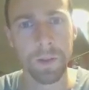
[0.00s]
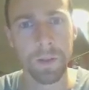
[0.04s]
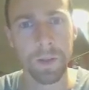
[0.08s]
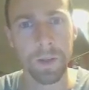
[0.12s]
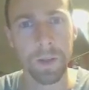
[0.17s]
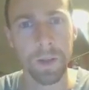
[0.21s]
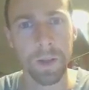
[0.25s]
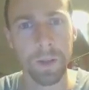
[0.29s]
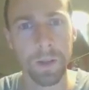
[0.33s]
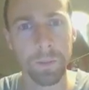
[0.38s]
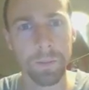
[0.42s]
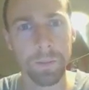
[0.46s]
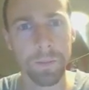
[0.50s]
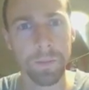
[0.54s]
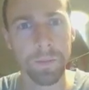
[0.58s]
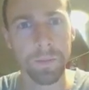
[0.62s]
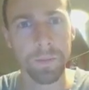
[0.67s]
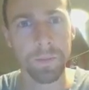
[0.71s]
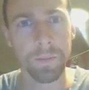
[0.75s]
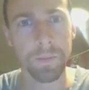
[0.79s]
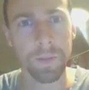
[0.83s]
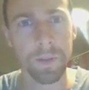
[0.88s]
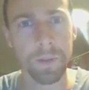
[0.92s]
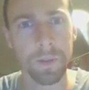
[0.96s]
Oh yeah.
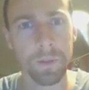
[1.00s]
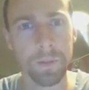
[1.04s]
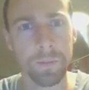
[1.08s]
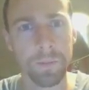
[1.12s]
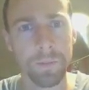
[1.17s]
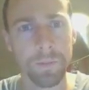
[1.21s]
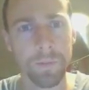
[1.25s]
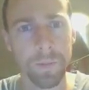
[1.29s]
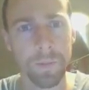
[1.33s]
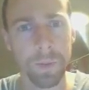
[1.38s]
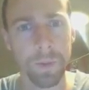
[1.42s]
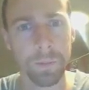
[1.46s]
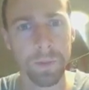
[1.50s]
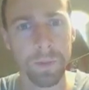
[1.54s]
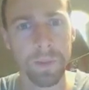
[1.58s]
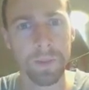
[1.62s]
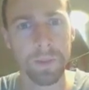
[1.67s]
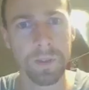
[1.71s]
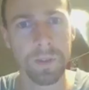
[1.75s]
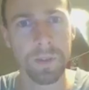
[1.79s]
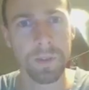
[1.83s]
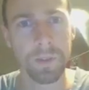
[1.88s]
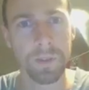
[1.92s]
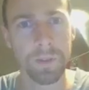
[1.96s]
So,
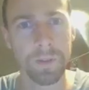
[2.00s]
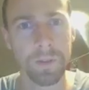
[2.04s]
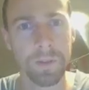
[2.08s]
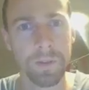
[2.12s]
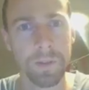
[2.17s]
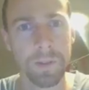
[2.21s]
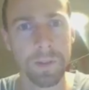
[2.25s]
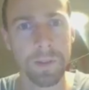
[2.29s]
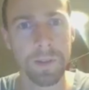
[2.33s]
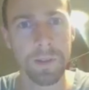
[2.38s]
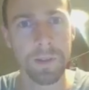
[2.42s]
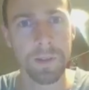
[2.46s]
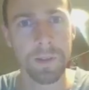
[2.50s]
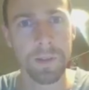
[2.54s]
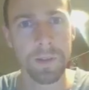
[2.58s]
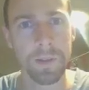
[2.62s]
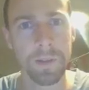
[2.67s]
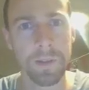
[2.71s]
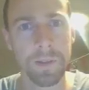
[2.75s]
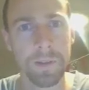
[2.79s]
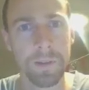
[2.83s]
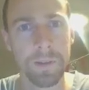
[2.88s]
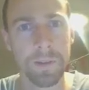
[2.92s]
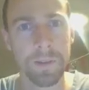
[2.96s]
whoops.
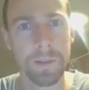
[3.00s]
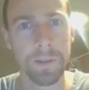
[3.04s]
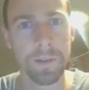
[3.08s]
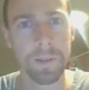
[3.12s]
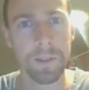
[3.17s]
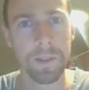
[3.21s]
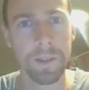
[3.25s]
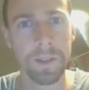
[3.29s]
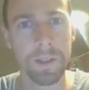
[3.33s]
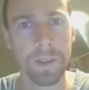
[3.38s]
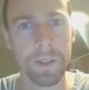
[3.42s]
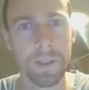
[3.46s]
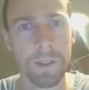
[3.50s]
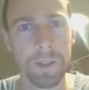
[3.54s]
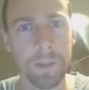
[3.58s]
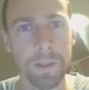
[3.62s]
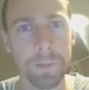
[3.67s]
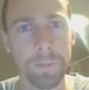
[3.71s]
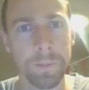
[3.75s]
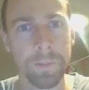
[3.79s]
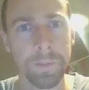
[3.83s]
There.